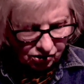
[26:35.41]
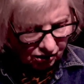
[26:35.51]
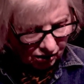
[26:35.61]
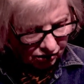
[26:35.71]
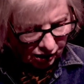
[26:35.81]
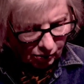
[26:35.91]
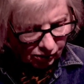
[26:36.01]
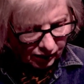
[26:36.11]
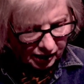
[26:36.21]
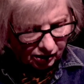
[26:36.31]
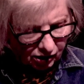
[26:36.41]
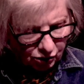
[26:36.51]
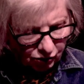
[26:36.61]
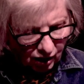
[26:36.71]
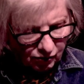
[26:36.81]
separating our
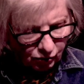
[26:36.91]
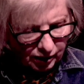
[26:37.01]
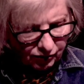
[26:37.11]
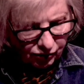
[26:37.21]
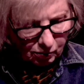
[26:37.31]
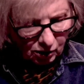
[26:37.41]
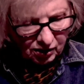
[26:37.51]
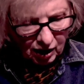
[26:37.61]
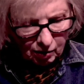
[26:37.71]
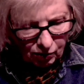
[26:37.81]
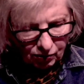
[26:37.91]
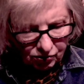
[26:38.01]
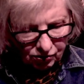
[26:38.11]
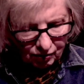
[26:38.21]
driveway from our neighbors.